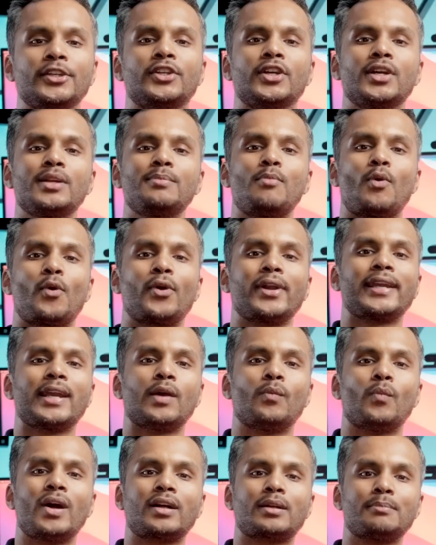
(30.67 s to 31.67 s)
Good morning
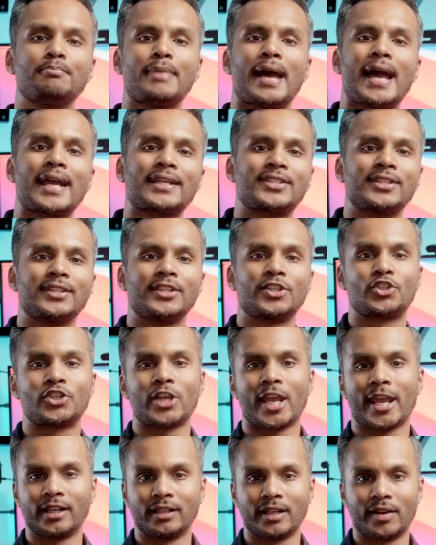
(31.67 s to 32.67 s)
and welcome back to the
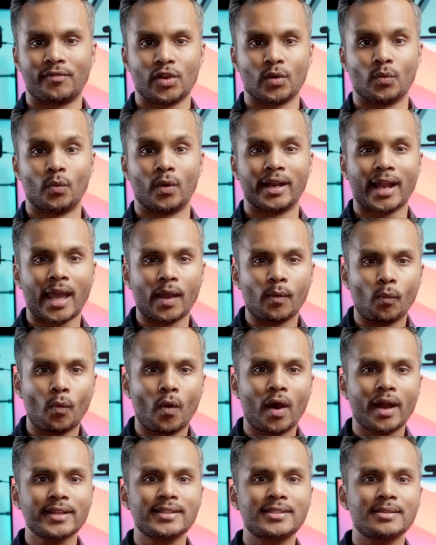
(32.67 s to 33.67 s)
channel, everyone. I
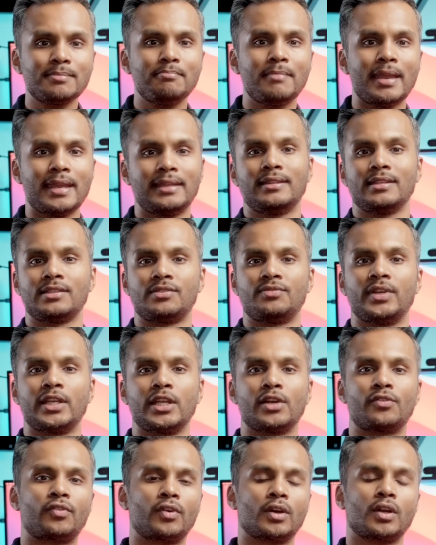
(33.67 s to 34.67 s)
wanted to make this
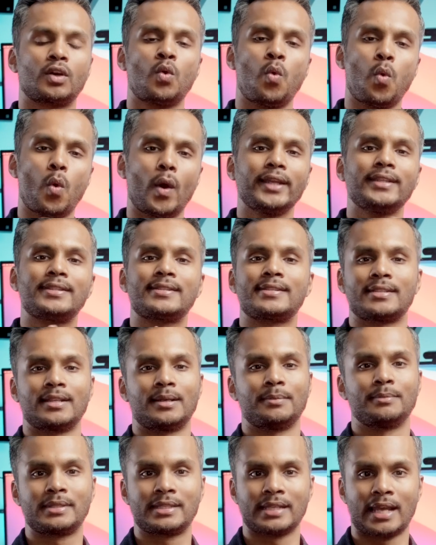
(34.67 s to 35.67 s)
video for quite
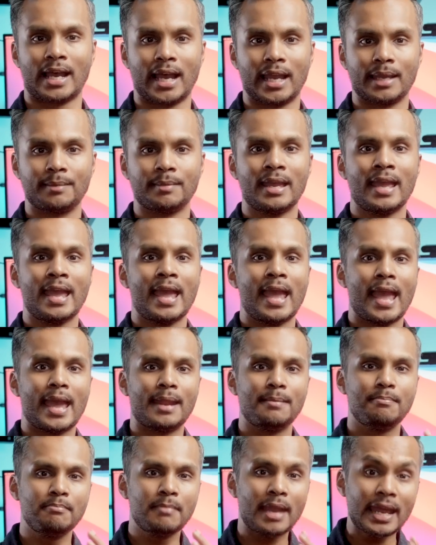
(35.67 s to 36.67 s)
some time,
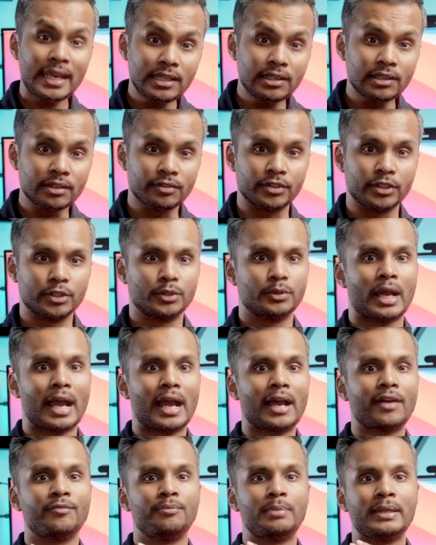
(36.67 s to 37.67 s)
and many of you
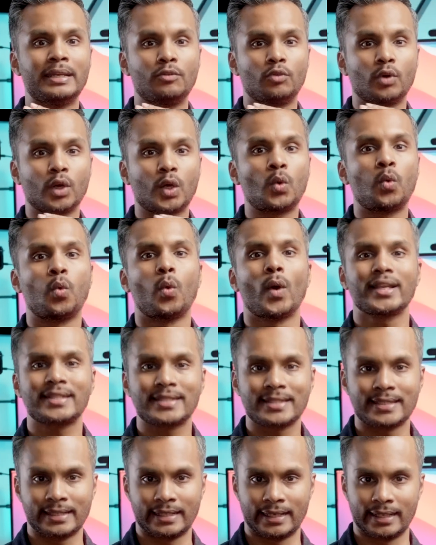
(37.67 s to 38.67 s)
have been
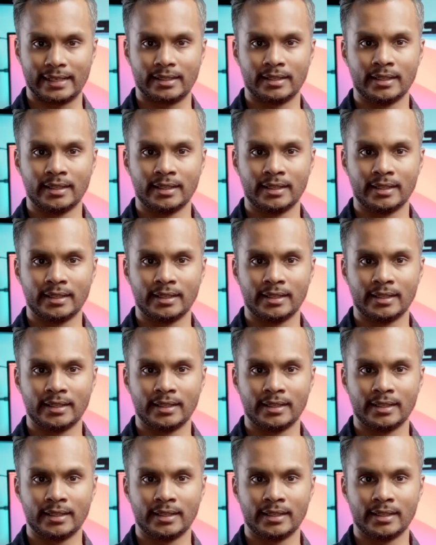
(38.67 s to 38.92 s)
requesting it.